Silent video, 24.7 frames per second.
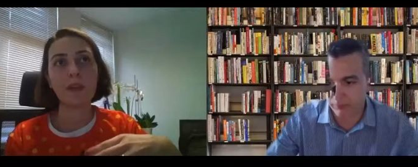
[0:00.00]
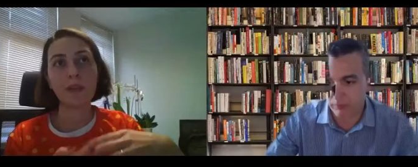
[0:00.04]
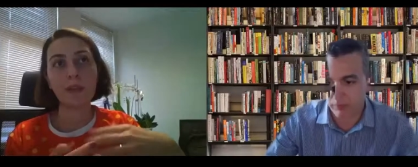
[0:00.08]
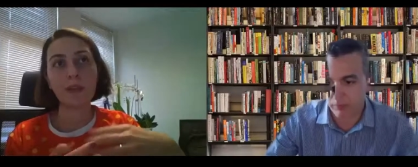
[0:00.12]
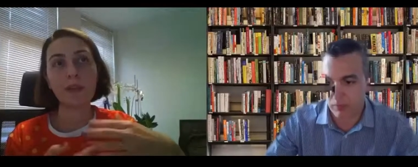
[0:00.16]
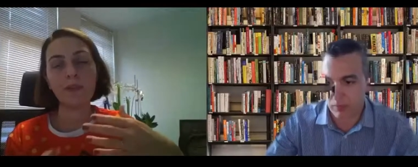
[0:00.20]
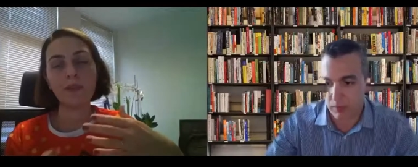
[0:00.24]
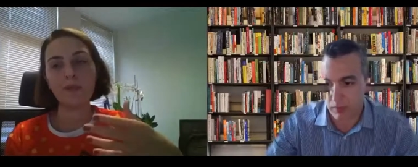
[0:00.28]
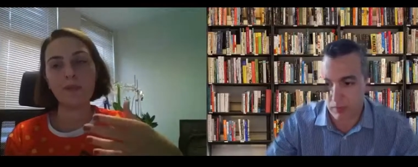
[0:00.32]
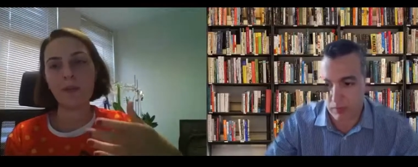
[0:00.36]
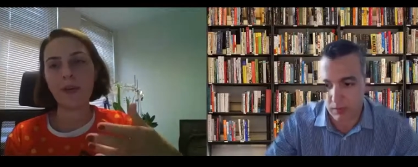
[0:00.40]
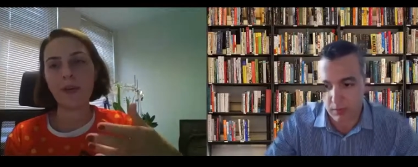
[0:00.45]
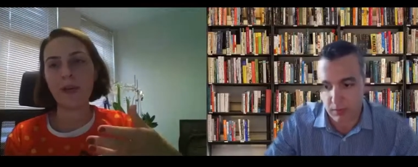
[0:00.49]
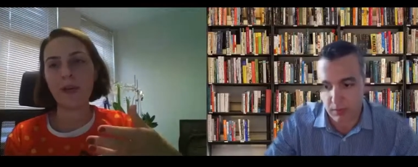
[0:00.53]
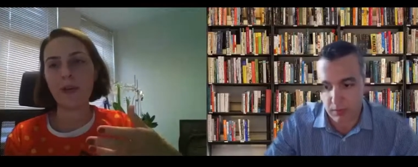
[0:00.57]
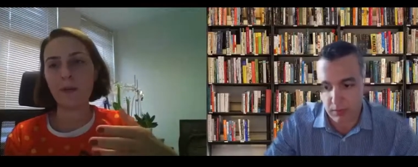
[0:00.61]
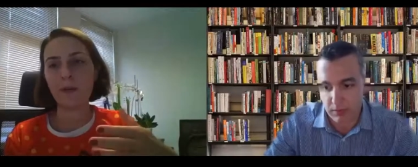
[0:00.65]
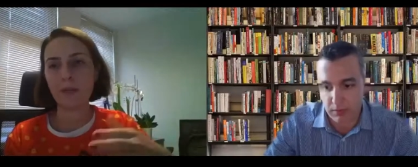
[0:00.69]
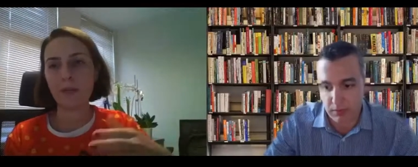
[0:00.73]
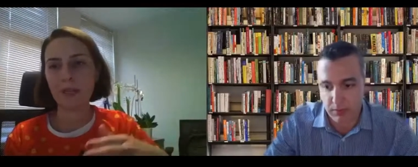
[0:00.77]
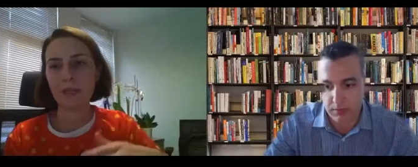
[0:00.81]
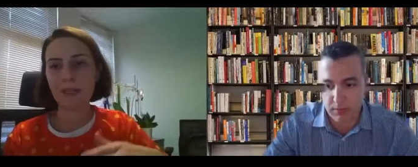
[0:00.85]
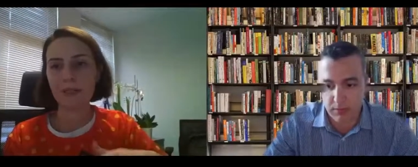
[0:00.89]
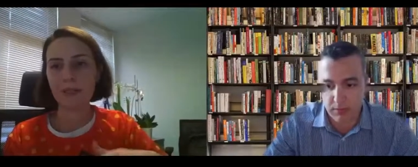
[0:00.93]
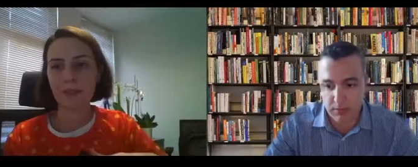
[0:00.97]
Speaker 1: if I
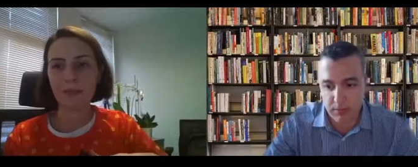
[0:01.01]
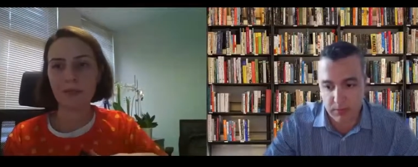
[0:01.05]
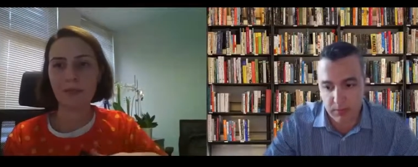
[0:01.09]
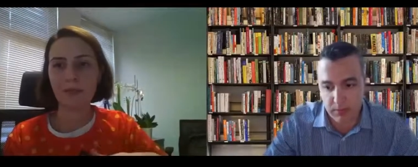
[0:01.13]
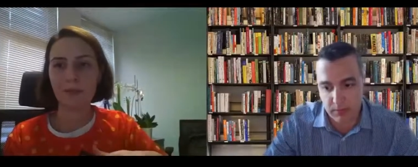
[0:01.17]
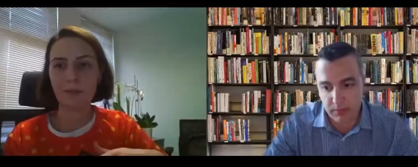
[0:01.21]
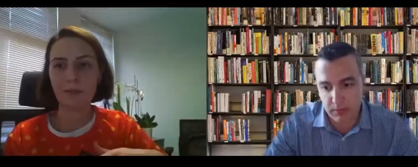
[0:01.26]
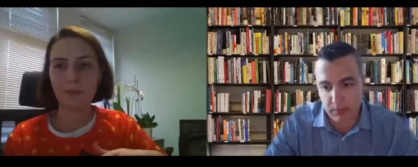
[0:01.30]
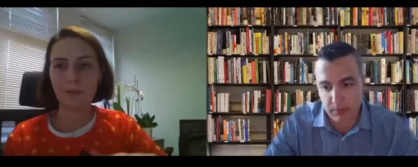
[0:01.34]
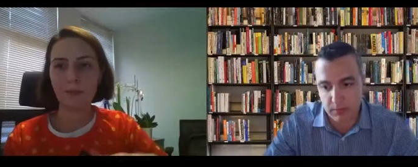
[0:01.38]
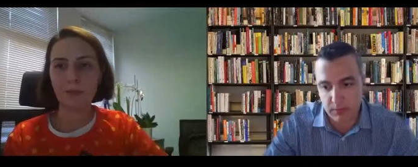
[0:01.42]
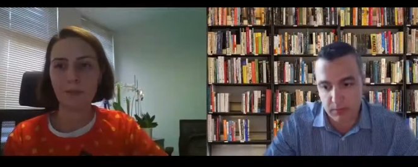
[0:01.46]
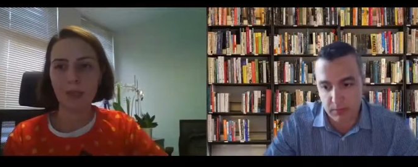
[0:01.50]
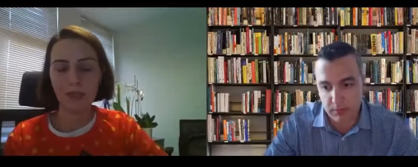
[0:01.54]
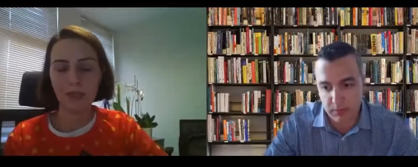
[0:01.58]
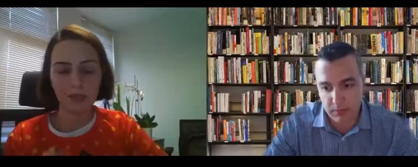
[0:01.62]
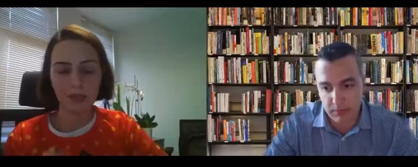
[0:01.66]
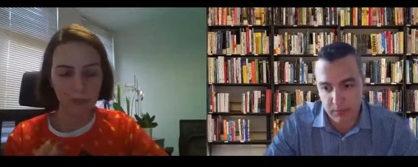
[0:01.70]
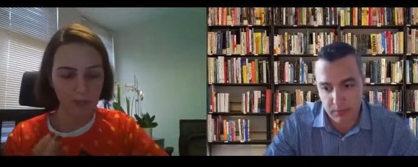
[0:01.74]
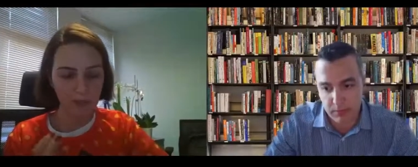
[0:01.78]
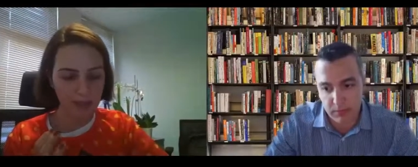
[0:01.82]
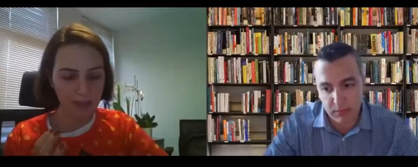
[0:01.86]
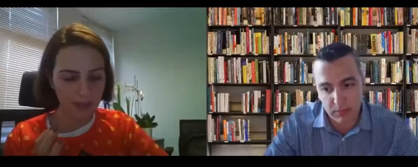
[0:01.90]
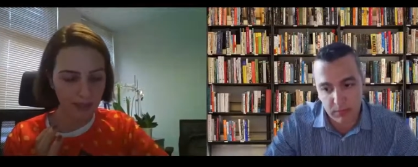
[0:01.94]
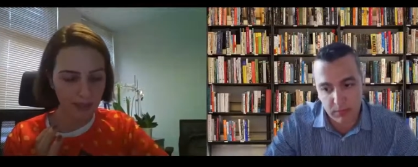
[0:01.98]
am not
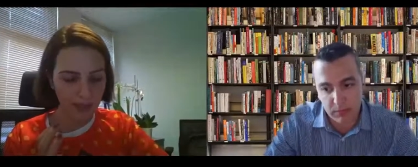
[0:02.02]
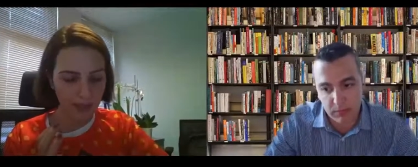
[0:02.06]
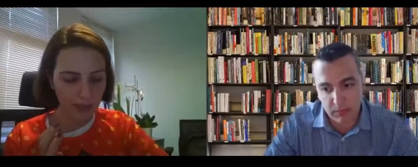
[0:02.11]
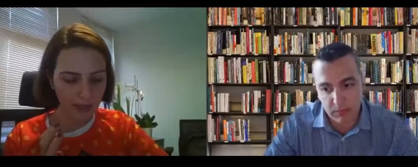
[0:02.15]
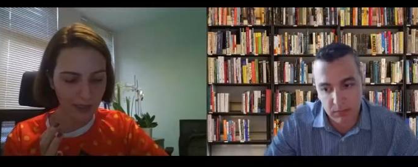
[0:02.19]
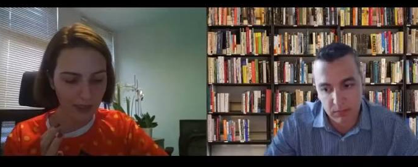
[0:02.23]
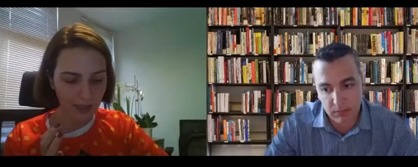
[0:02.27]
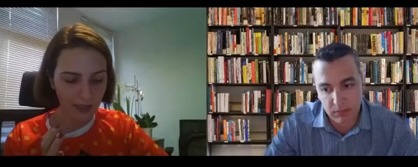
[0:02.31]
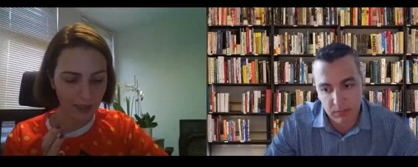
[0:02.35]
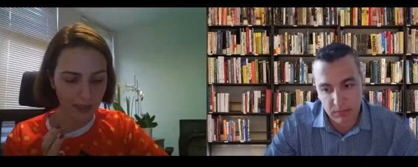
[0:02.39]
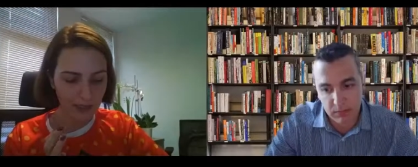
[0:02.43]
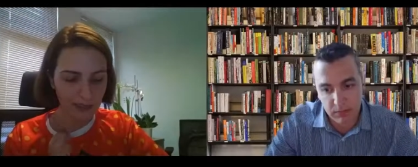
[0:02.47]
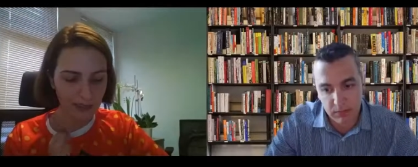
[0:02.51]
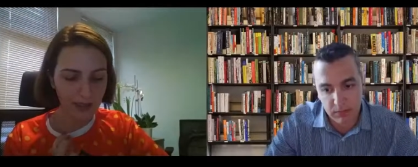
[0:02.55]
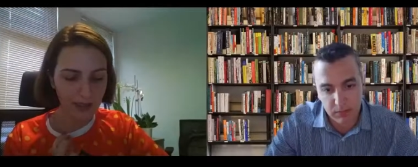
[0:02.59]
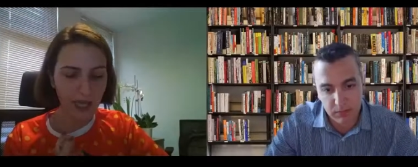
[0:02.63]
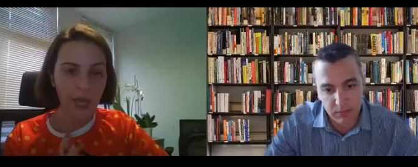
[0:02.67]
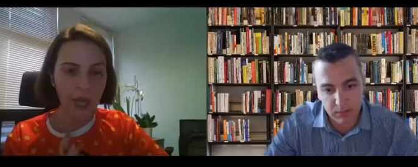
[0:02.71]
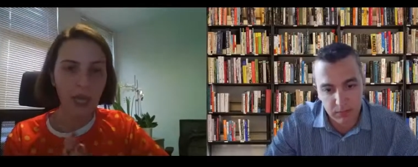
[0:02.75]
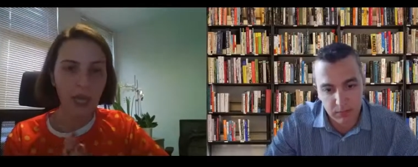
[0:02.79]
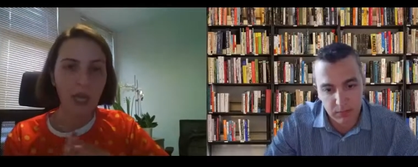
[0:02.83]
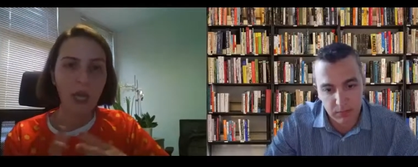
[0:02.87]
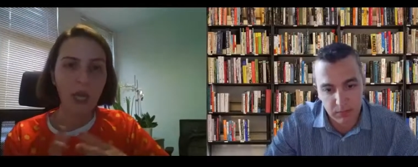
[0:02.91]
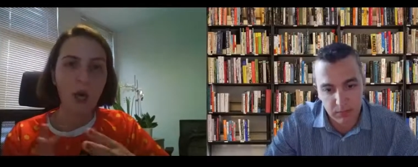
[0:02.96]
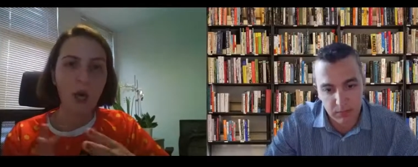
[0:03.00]
not mistaken, that
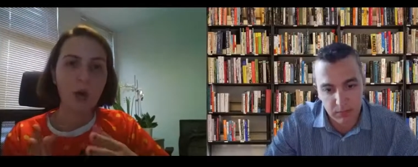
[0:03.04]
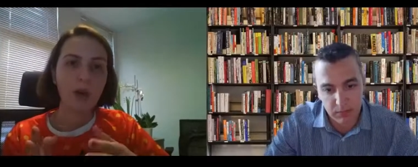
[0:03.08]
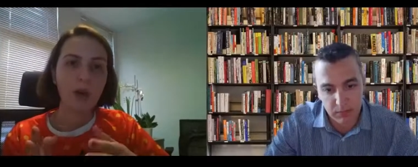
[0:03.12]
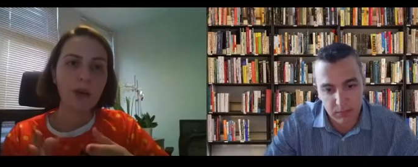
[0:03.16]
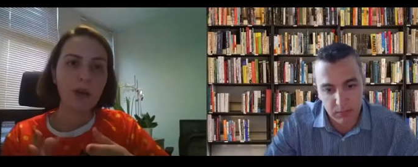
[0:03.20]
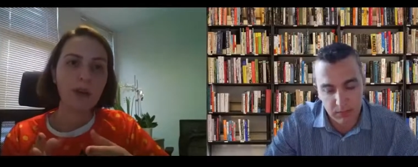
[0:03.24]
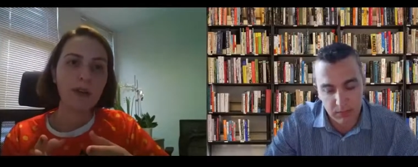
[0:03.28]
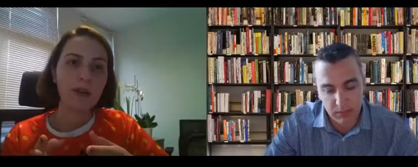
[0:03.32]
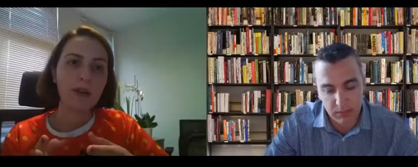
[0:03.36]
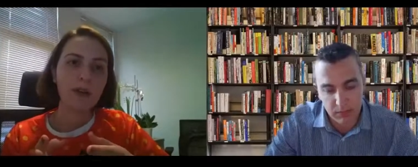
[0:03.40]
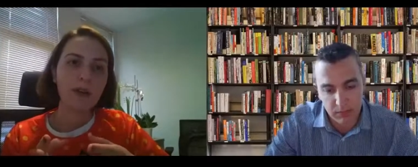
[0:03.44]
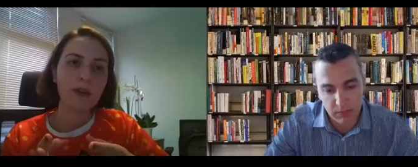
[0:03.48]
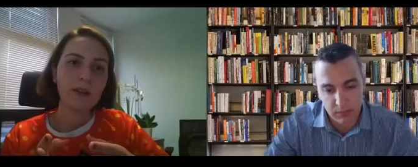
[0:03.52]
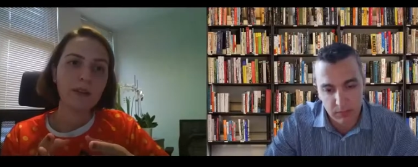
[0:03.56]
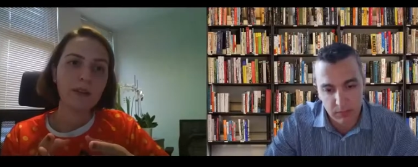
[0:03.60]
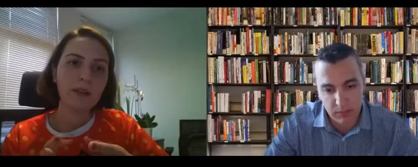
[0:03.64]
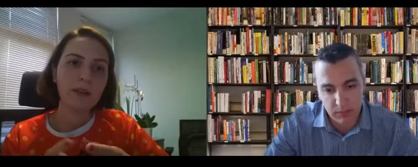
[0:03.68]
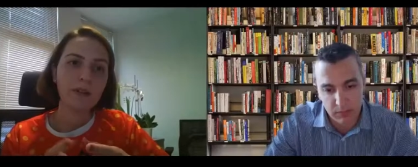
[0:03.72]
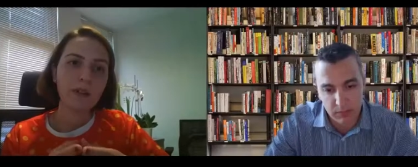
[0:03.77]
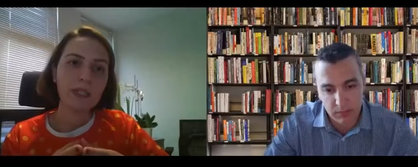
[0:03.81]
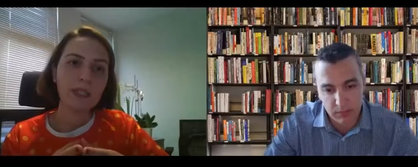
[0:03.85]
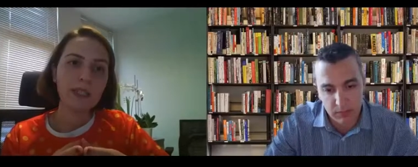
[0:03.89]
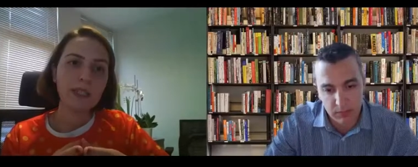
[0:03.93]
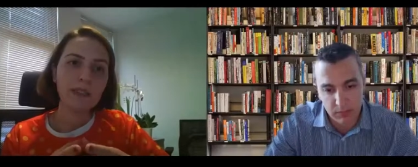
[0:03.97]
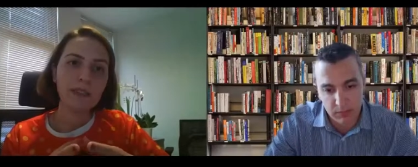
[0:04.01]
uh, the
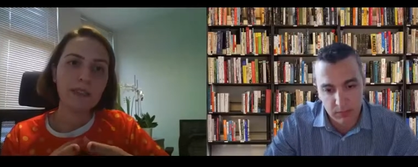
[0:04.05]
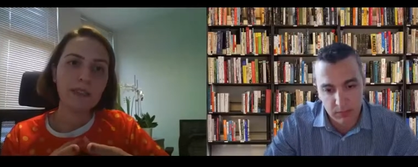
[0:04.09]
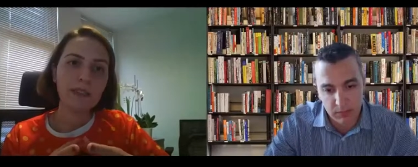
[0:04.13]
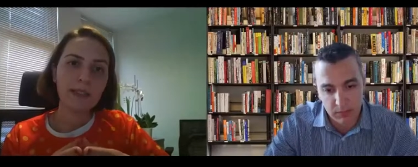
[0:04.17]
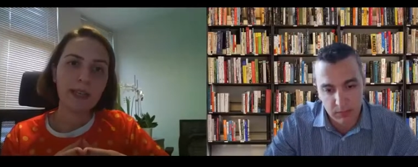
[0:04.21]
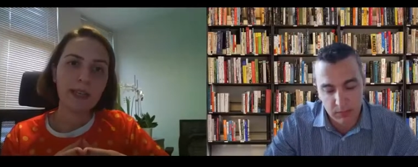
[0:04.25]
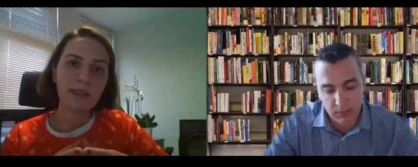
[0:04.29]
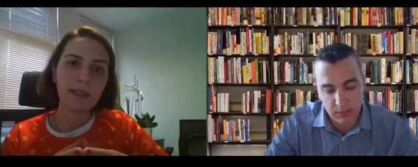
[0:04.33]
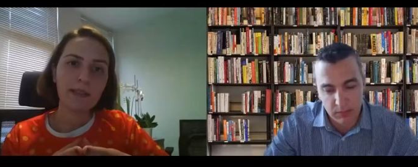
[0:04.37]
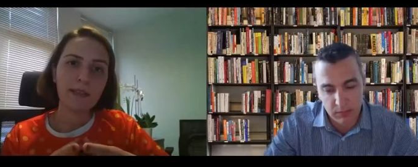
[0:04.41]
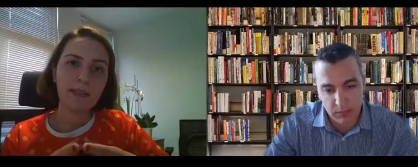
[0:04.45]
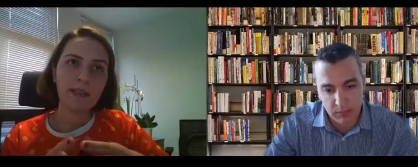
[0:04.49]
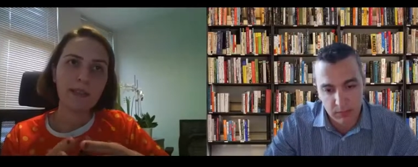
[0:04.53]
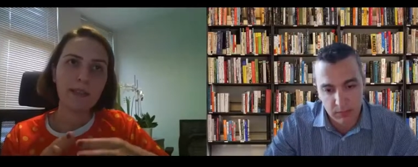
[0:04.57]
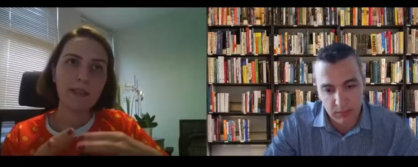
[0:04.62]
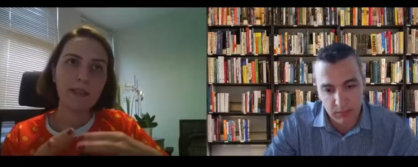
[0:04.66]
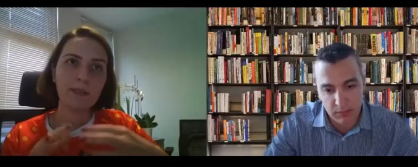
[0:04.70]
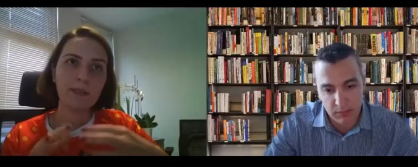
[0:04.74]
reason that